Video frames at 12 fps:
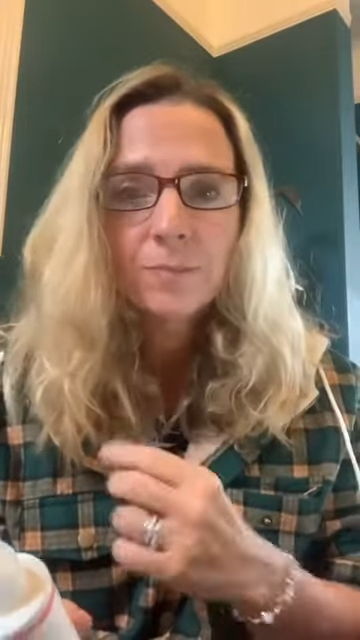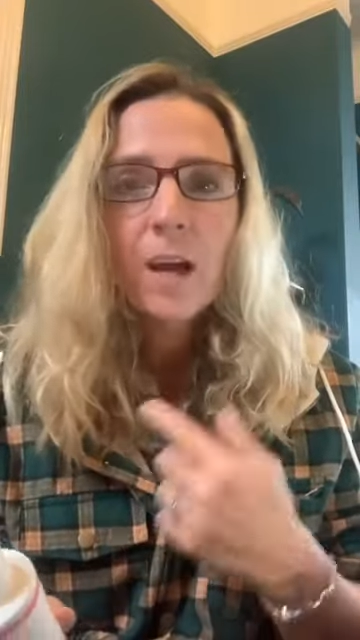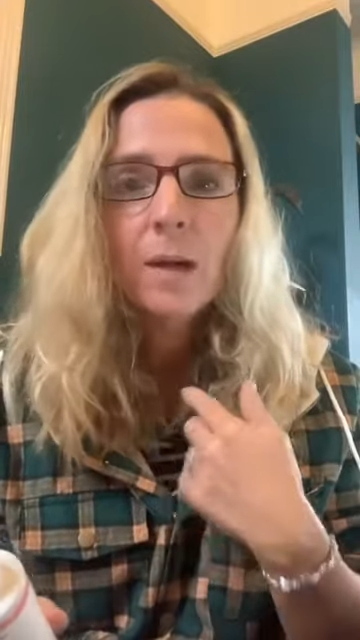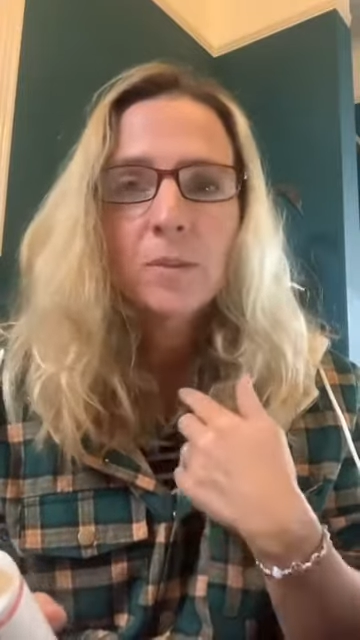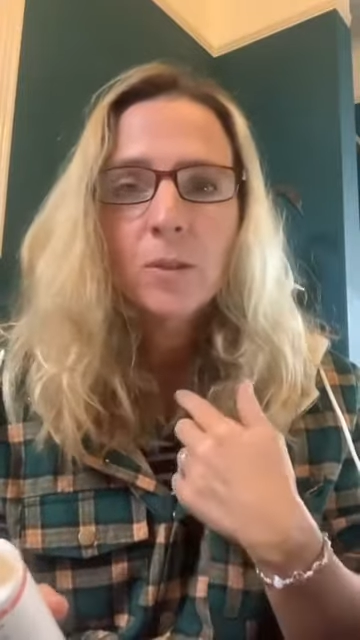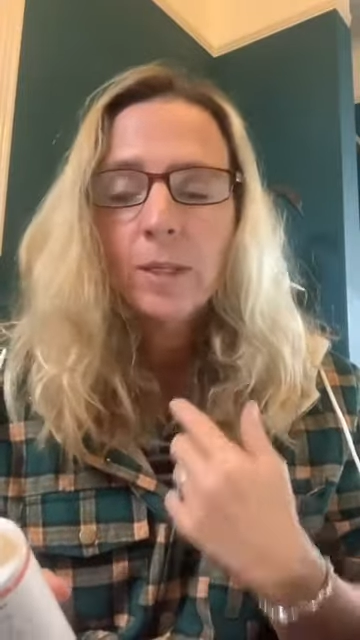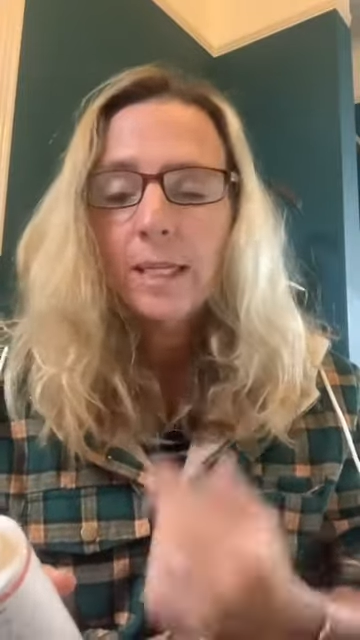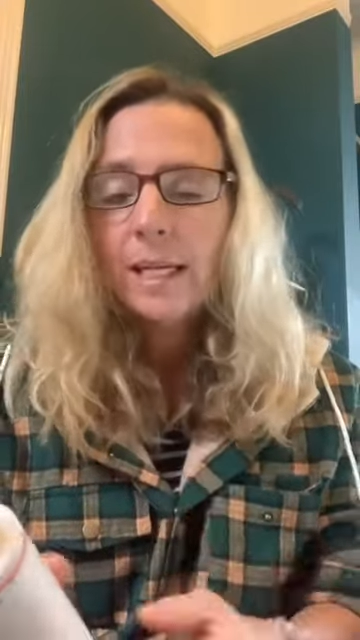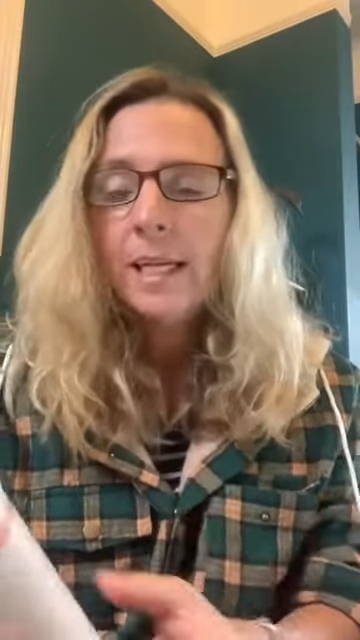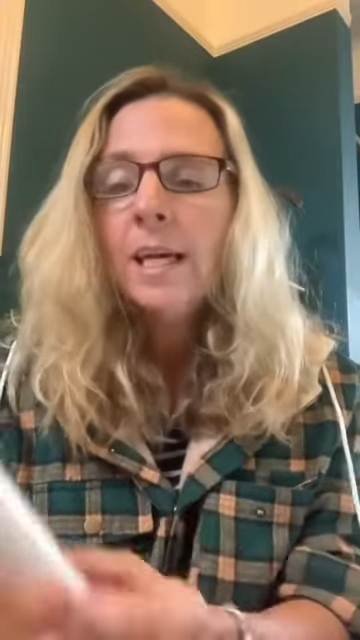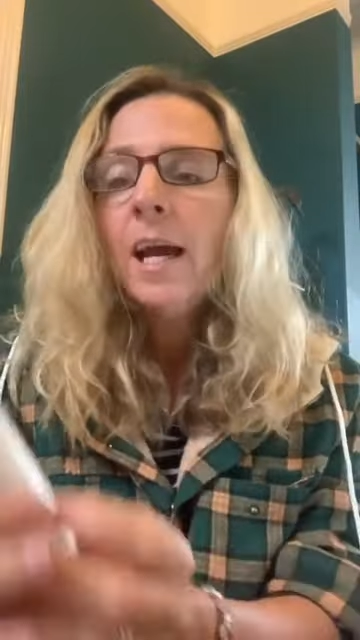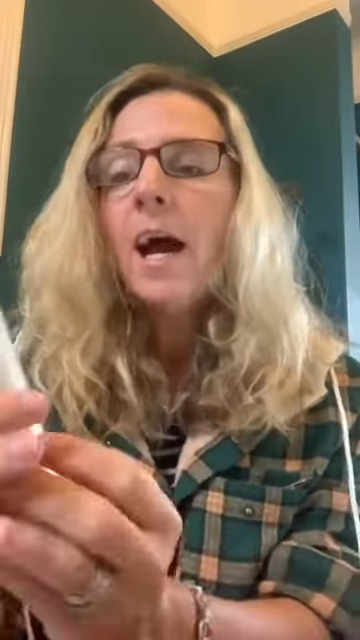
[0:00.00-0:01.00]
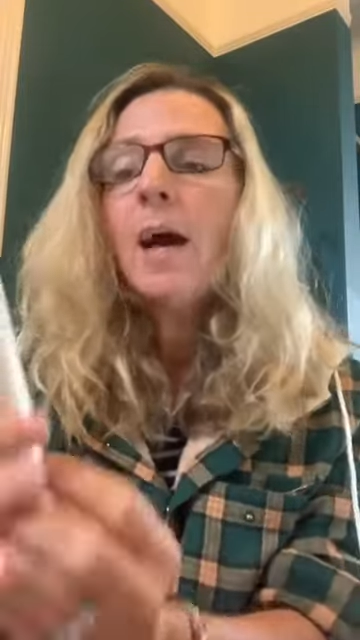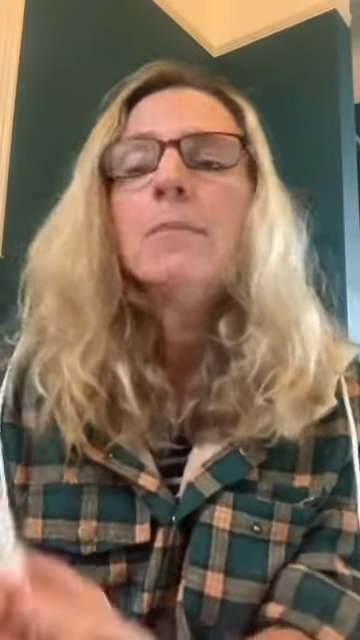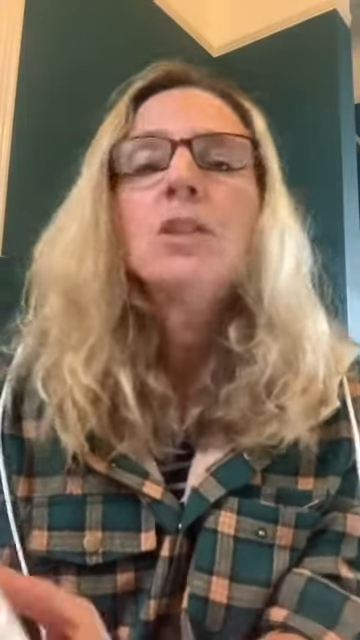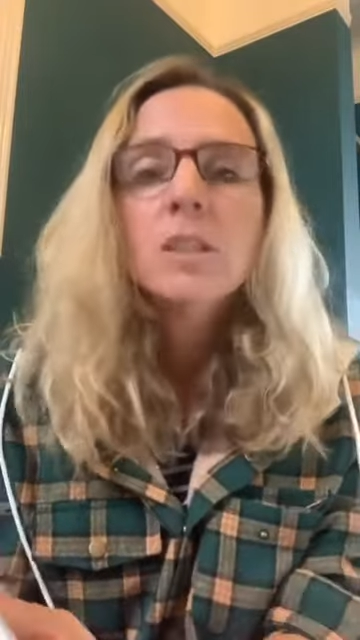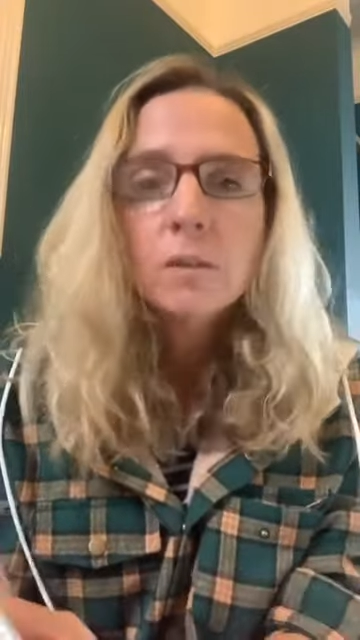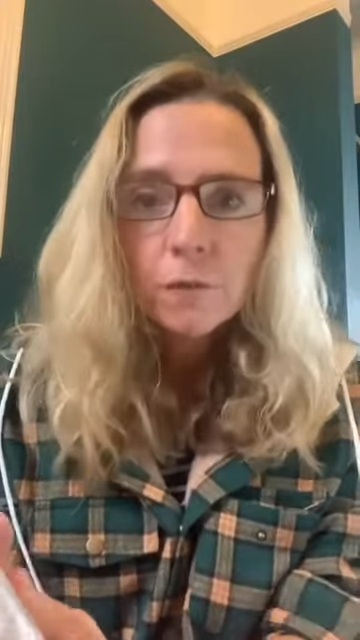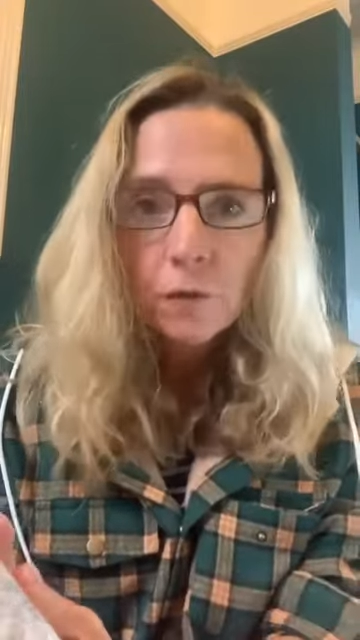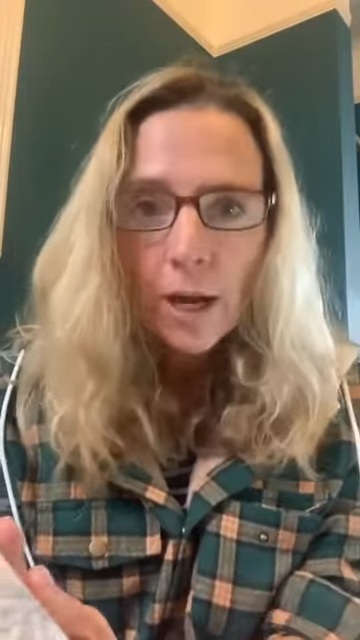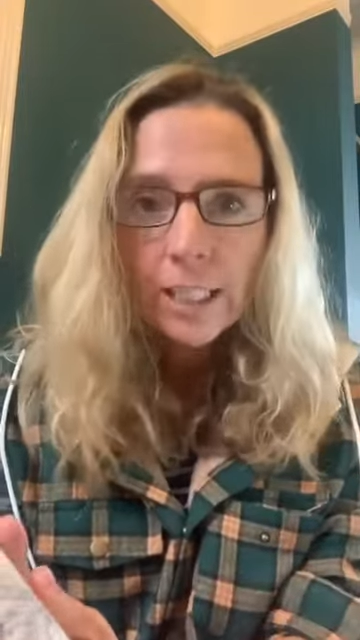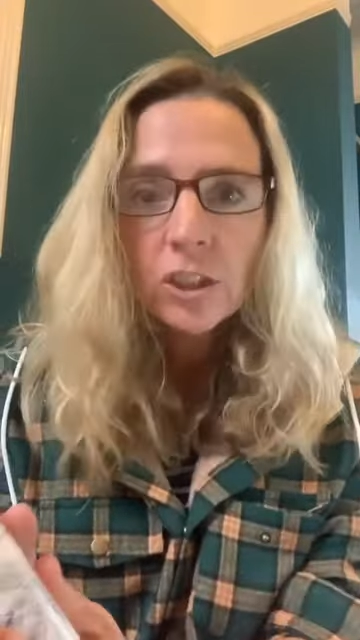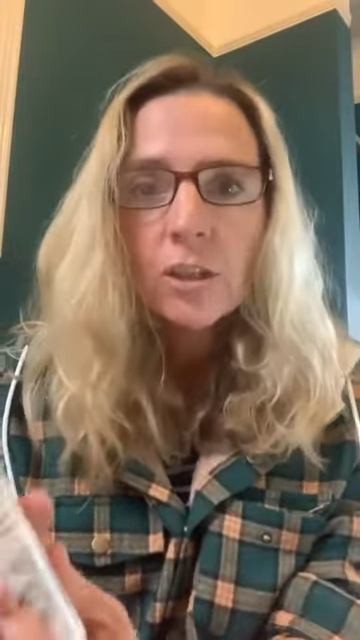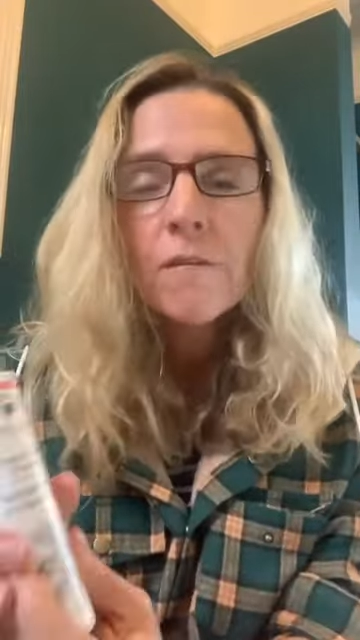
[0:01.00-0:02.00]
I'm squeaky. Just
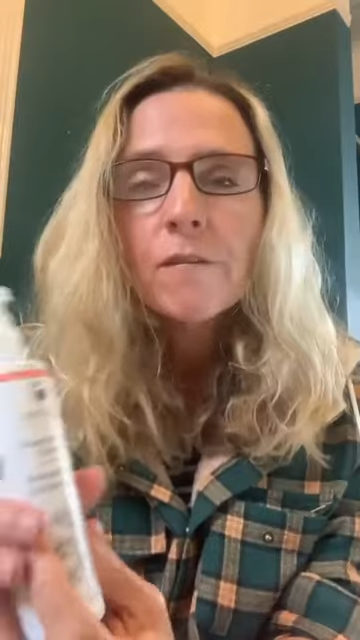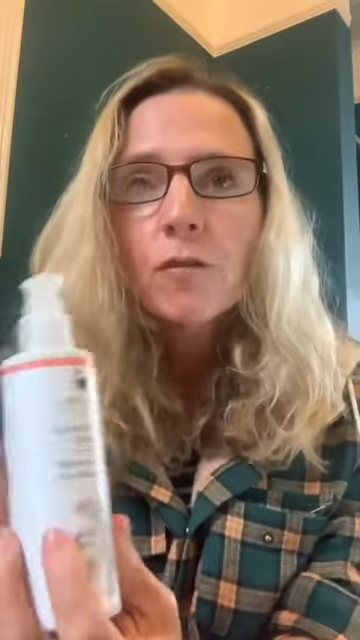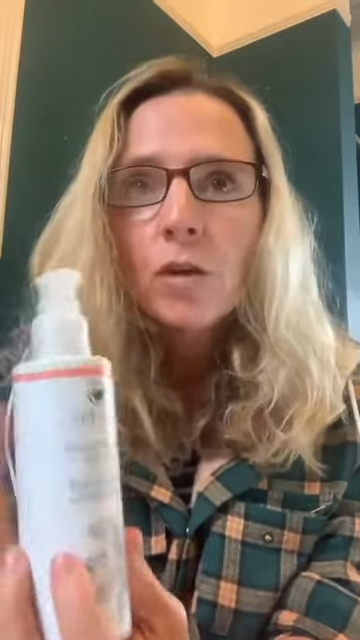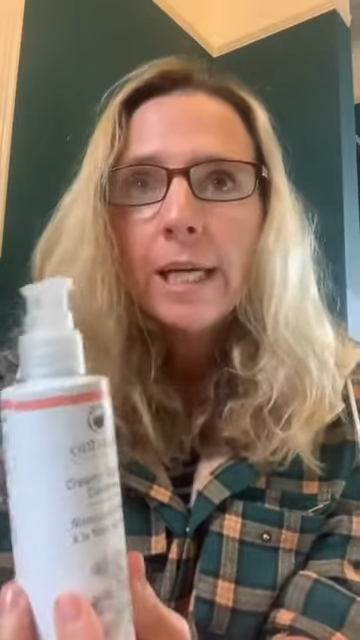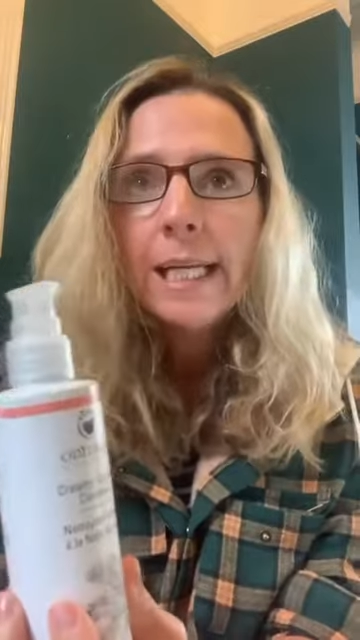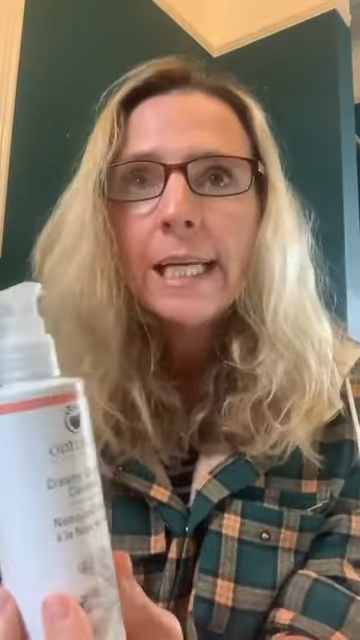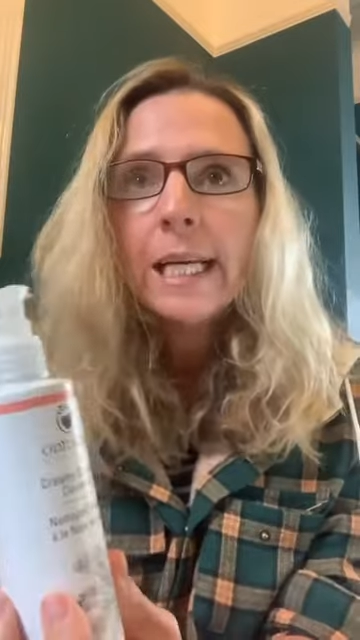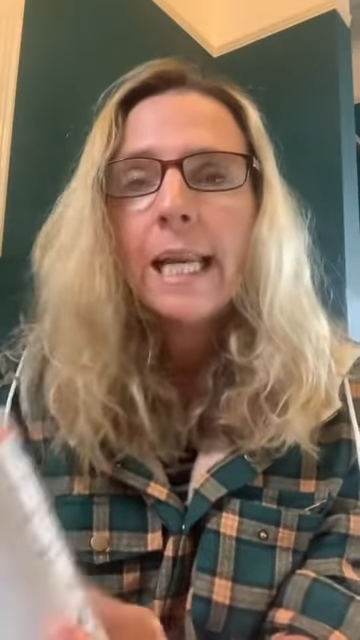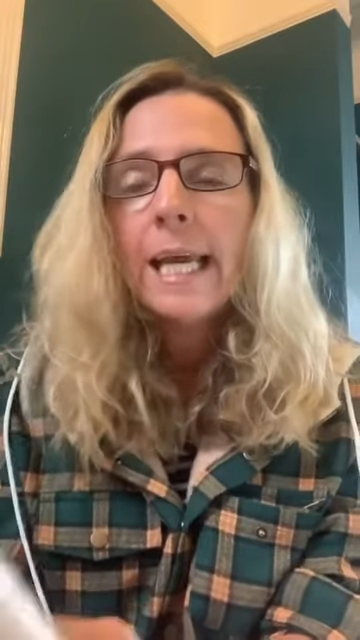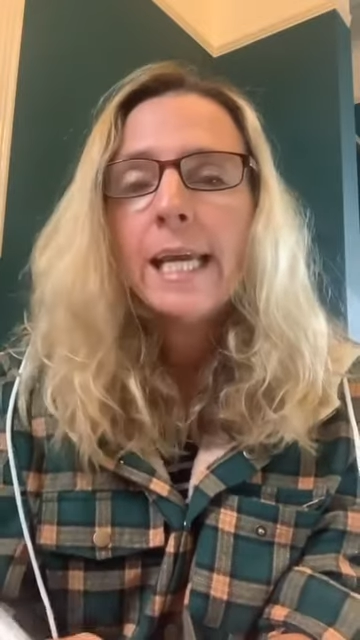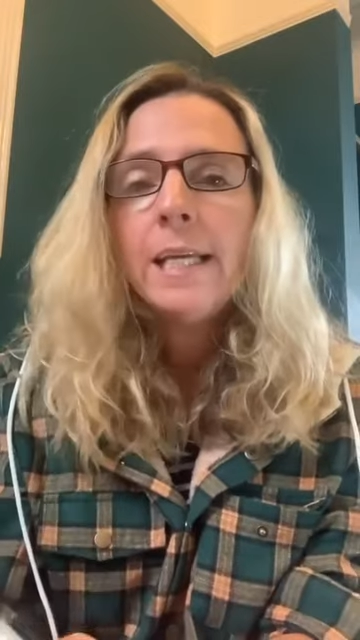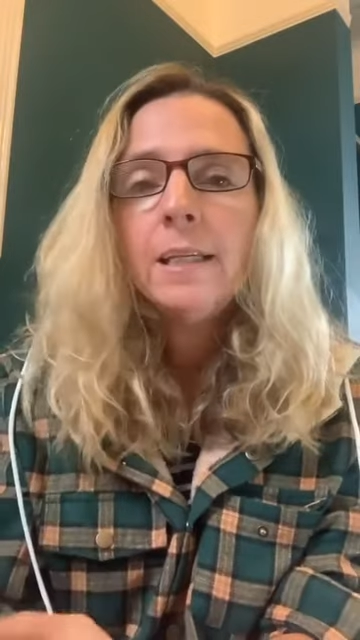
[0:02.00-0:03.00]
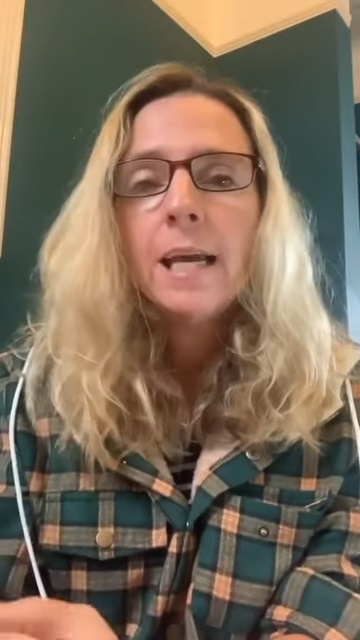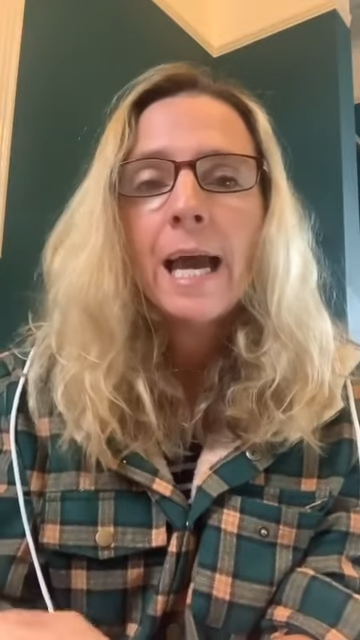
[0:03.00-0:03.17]
fresh, really clean,